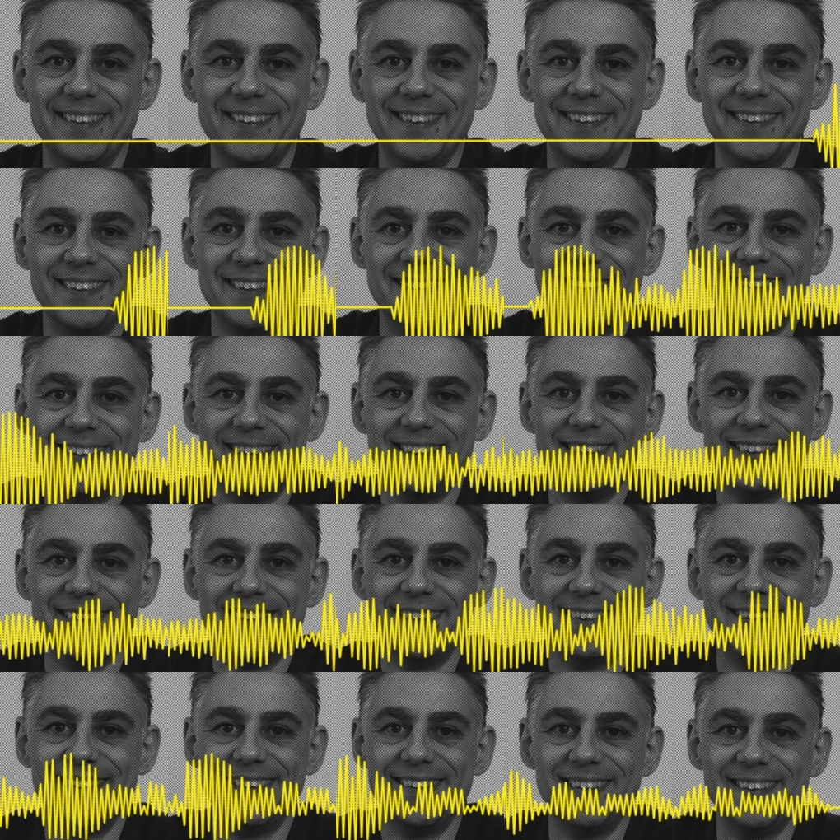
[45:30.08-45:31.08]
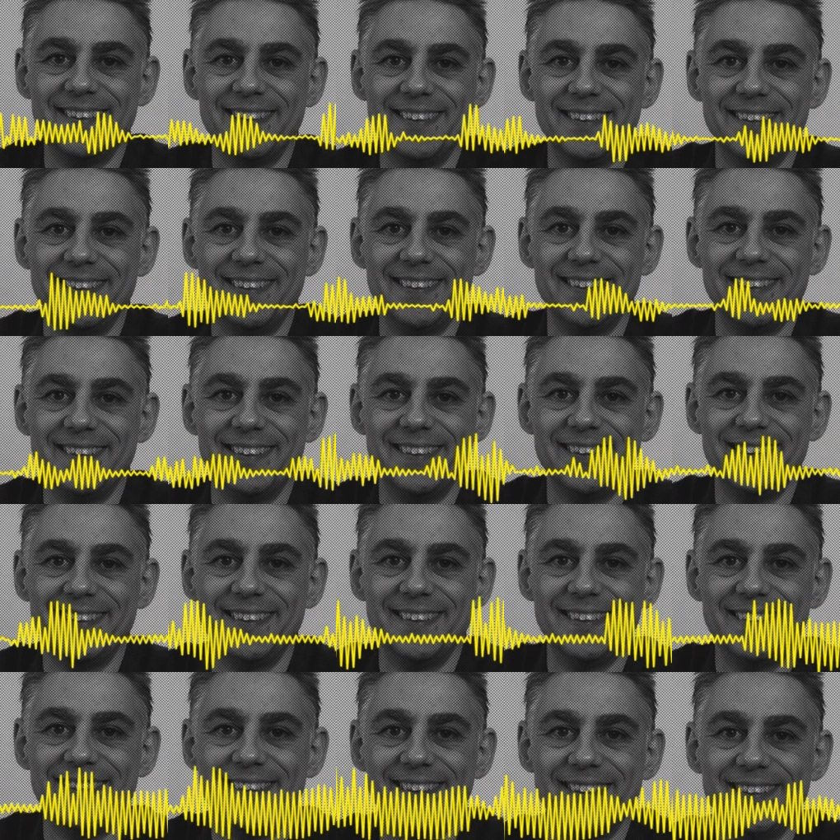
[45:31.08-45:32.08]
dozens and dozens of people, if not
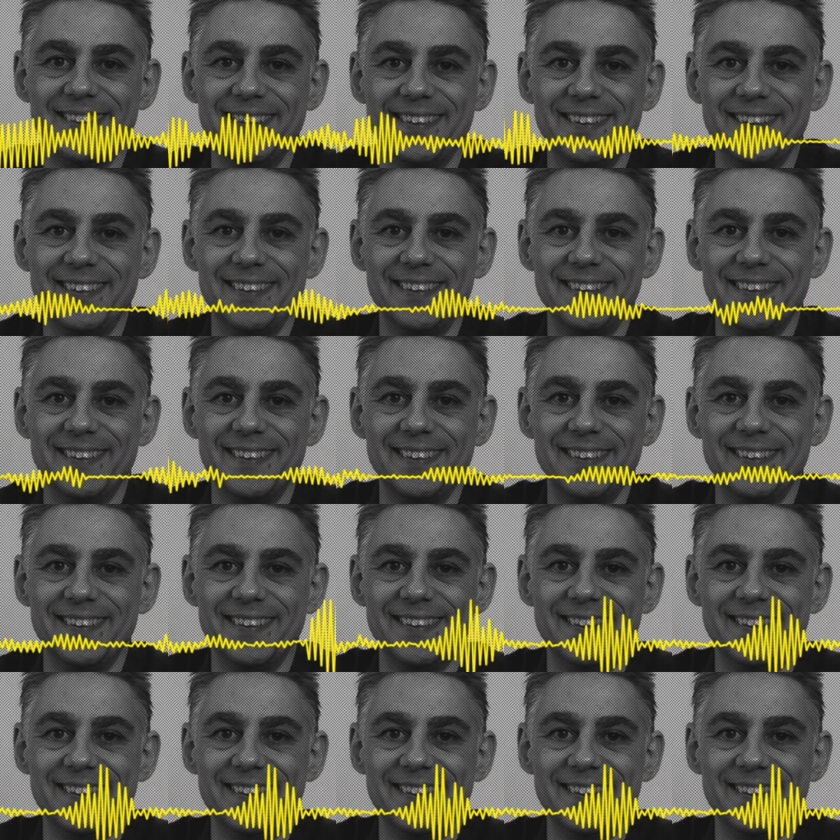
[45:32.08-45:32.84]
hundreds of people,